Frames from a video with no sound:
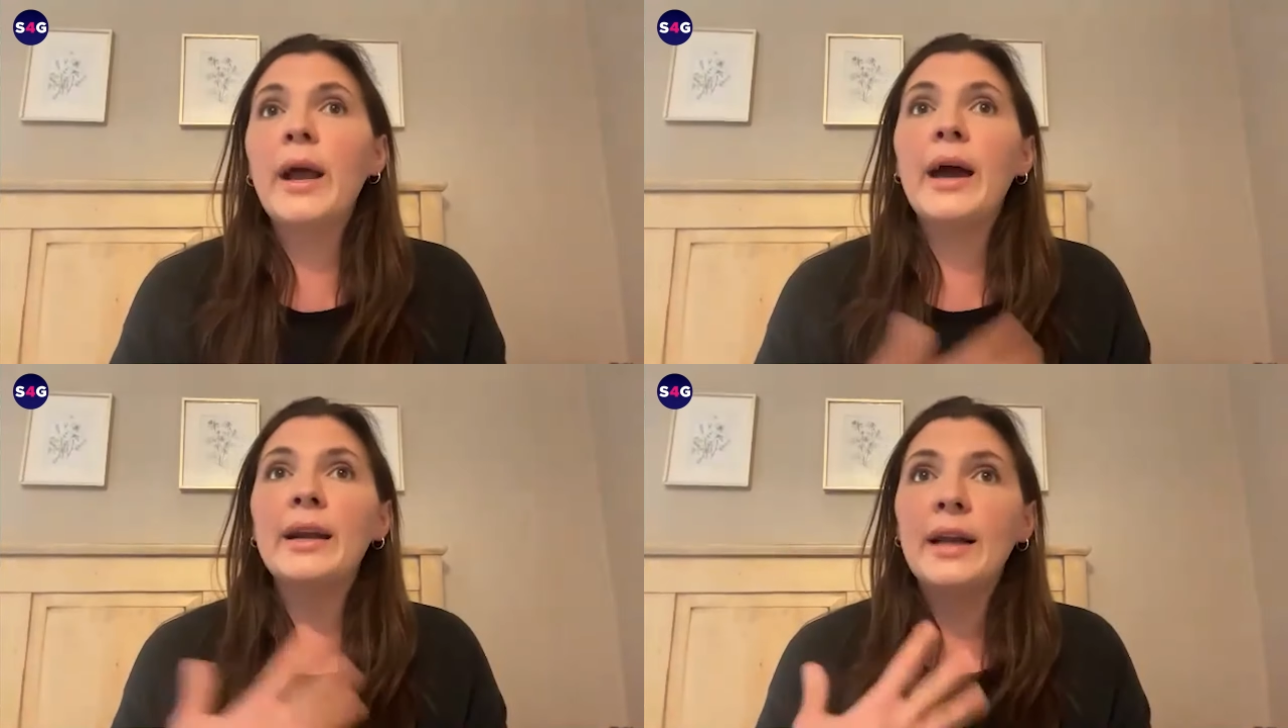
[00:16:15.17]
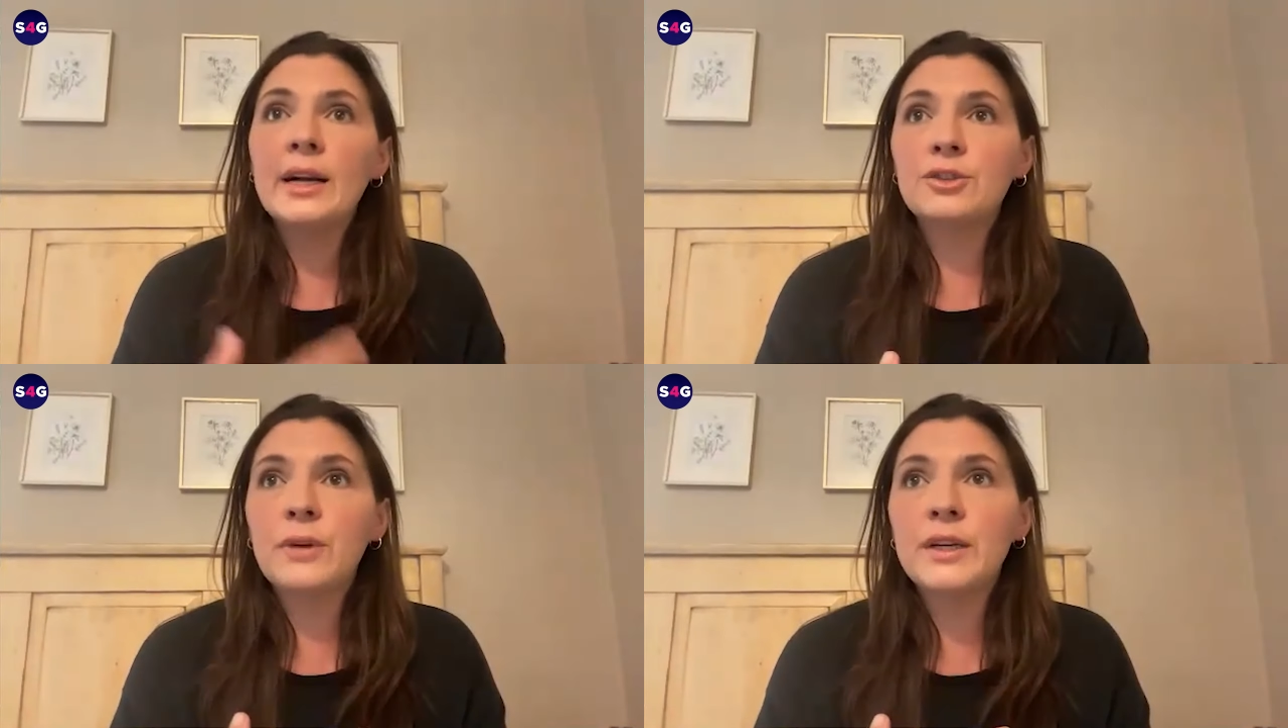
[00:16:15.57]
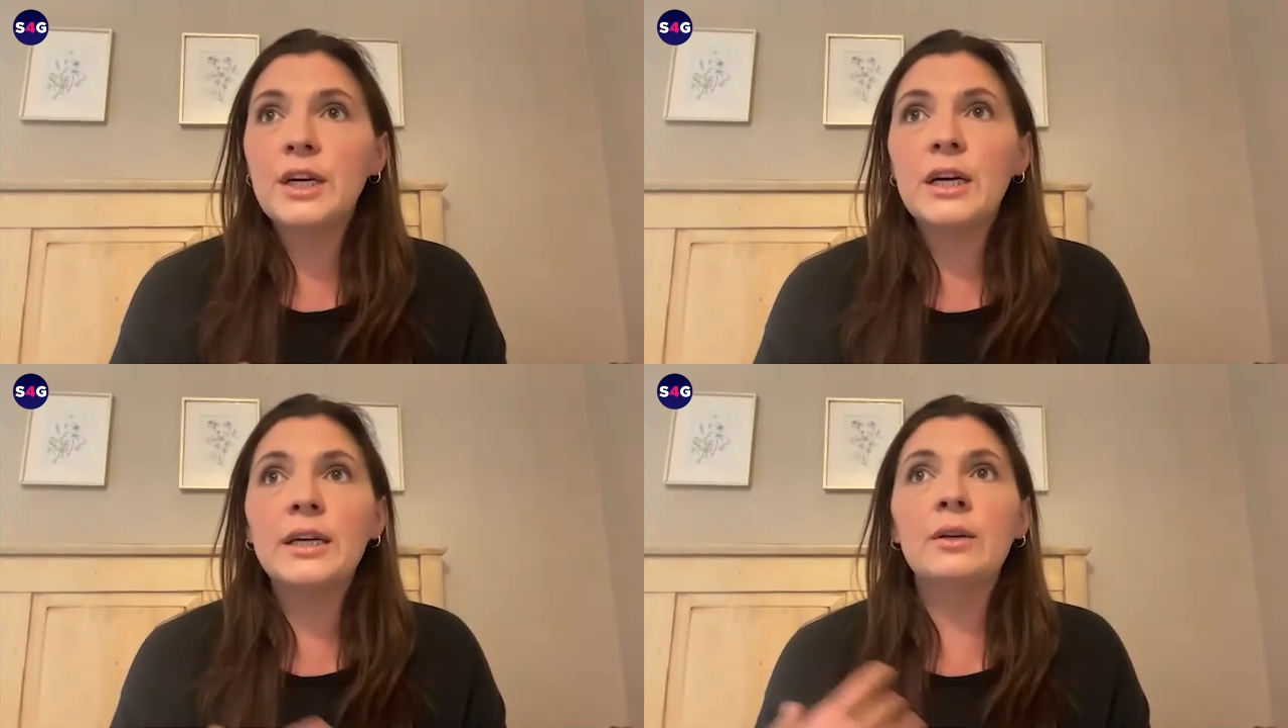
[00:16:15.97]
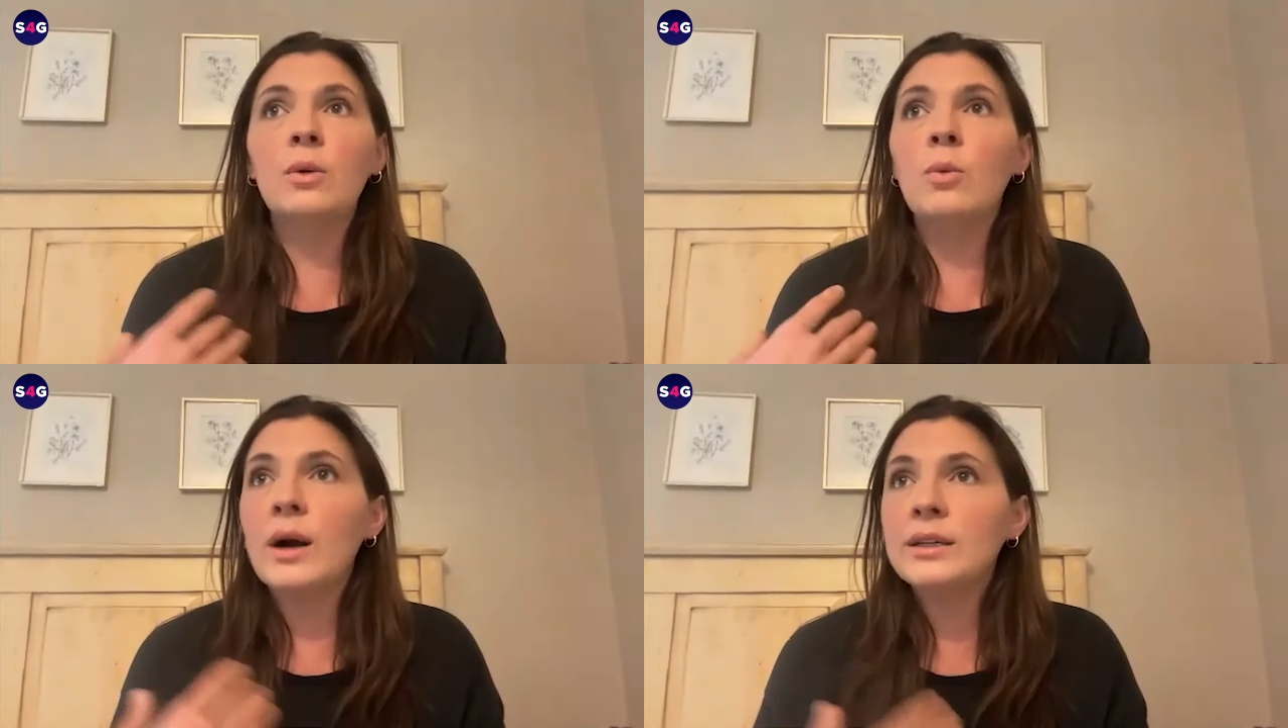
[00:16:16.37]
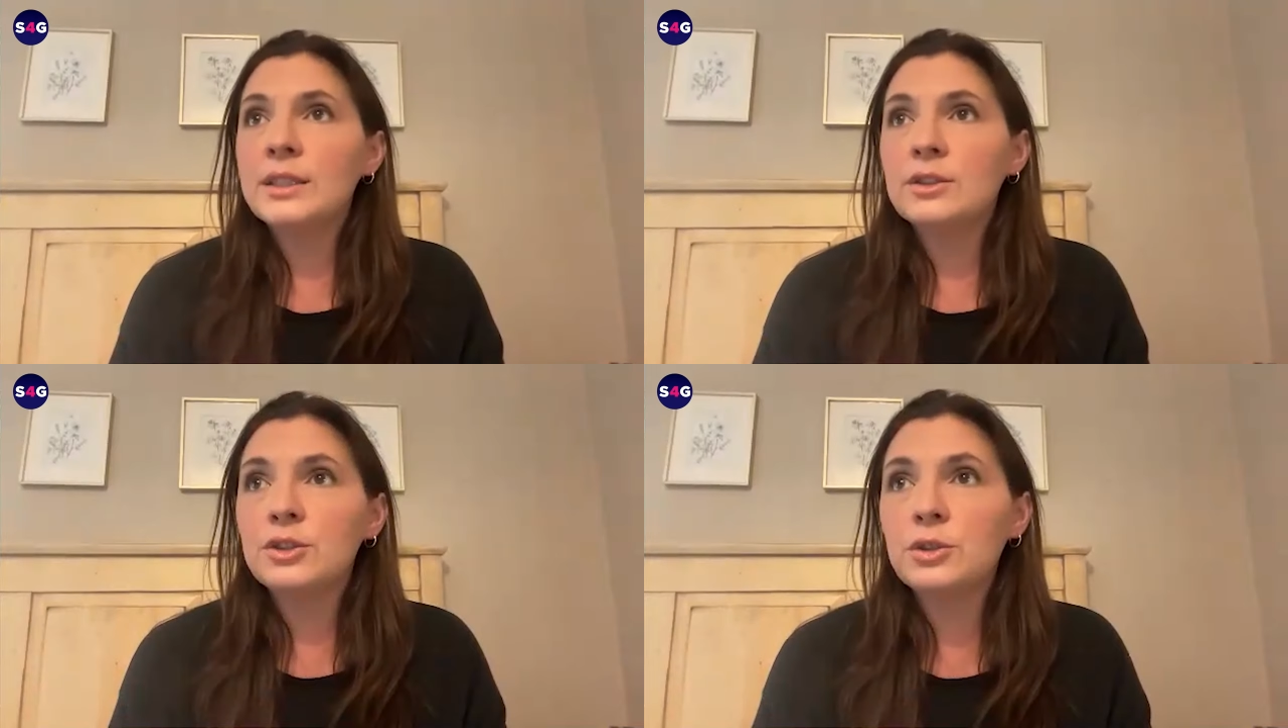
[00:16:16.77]
I had an x-ray done, walked
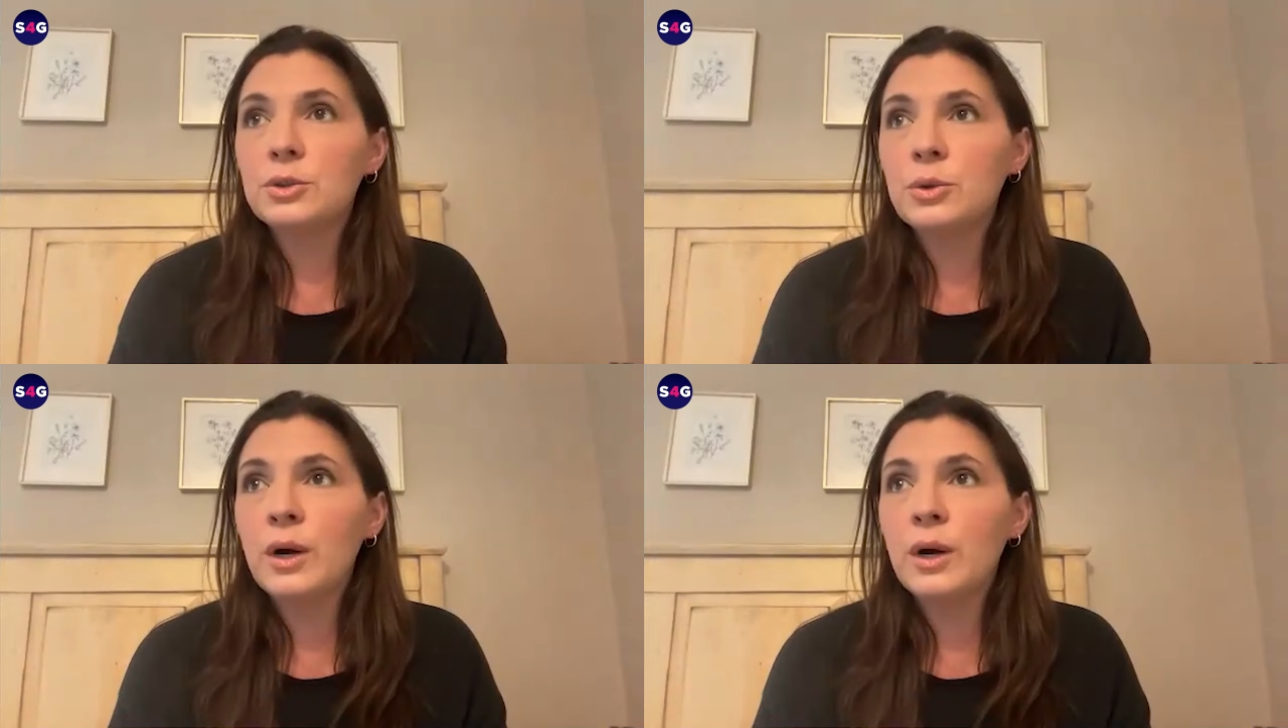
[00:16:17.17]
into